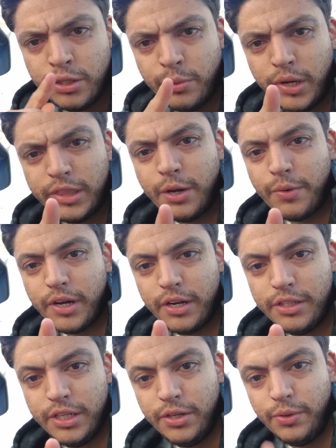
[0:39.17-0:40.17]
So one thing we're
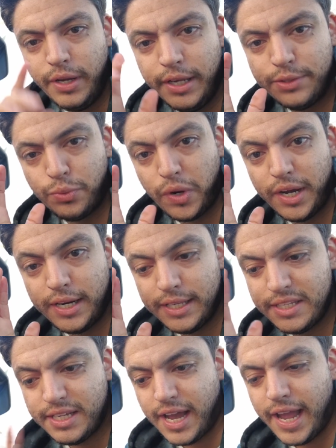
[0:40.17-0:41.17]
going to do is we're going
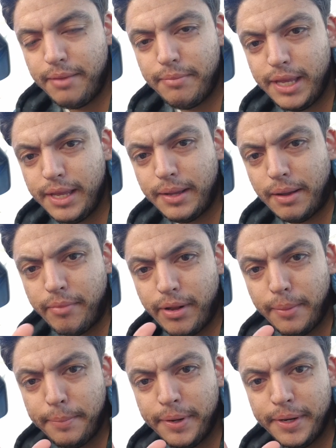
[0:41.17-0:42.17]
to time it. I'm
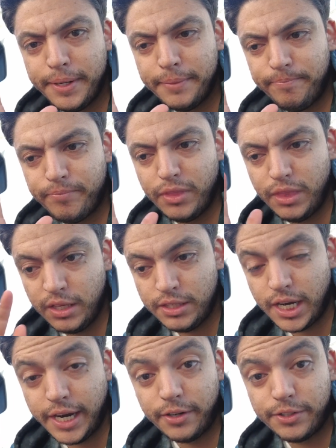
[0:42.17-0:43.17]
going to put the
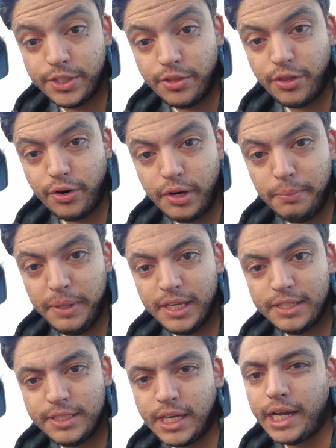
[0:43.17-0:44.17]
tire to
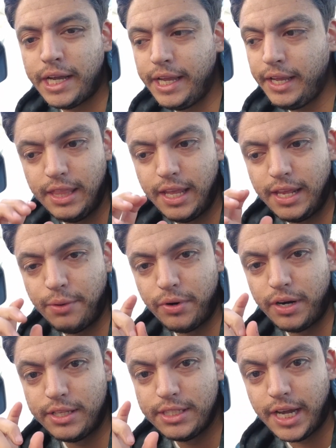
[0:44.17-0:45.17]
30 psi, and then
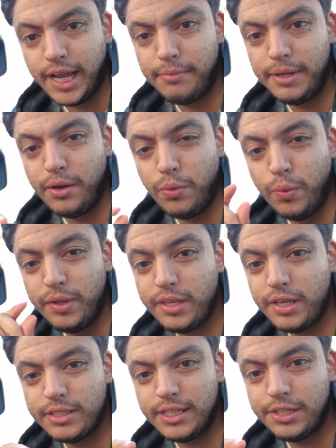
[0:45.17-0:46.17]
we're going to time it with
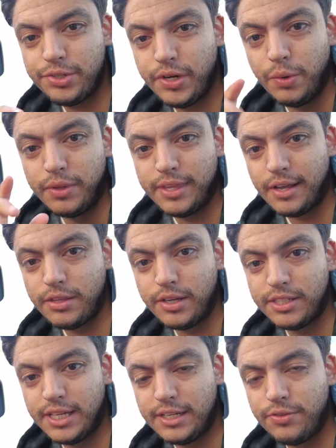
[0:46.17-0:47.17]
the accessory and without the
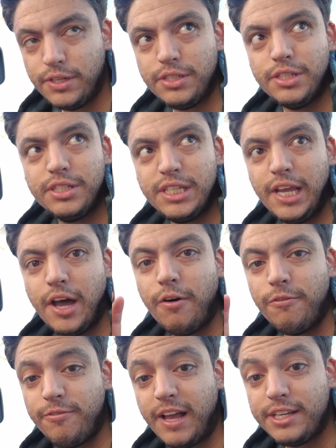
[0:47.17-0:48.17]
accessory to see
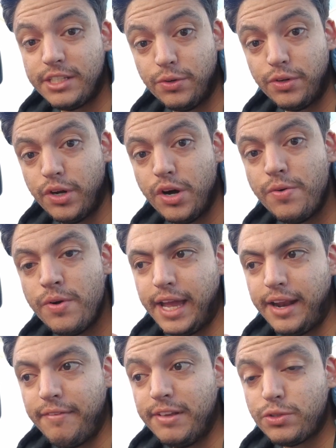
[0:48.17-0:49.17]
how fast it will go
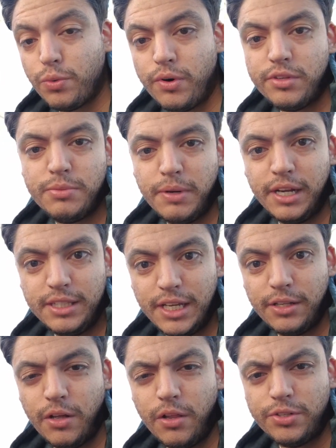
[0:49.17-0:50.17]
and if it's worth spending
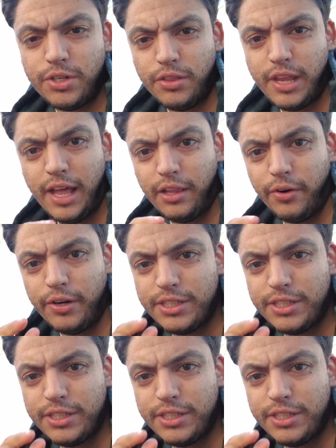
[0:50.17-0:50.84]
$10 on that little